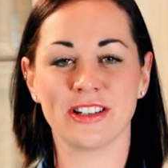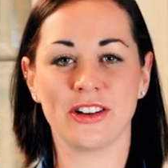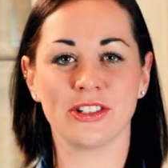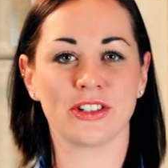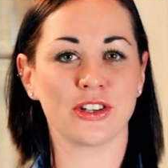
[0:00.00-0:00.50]

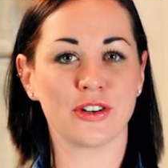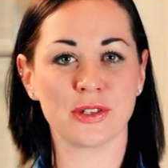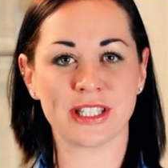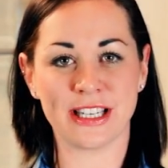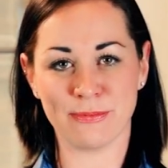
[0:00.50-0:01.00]
on your
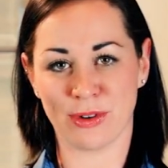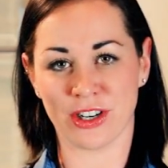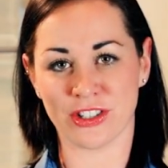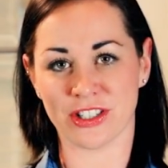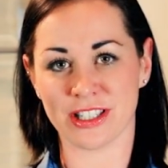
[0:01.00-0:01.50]
Eurosteam
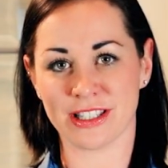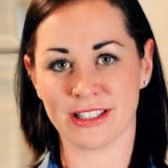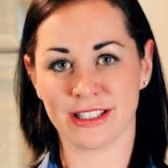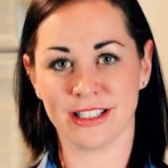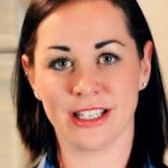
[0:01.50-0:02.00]

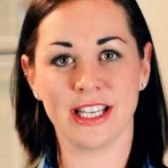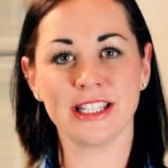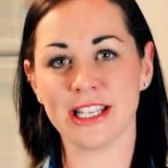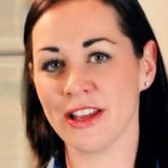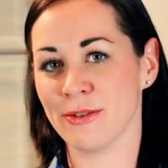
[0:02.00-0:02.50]
purchase.
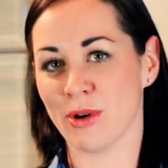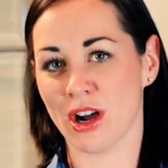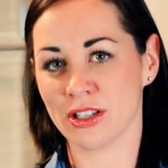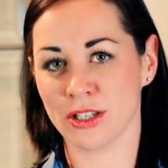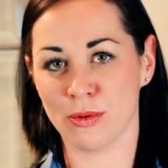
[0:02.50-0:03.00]
Inside the
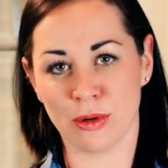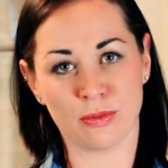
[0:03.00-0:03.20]
box you will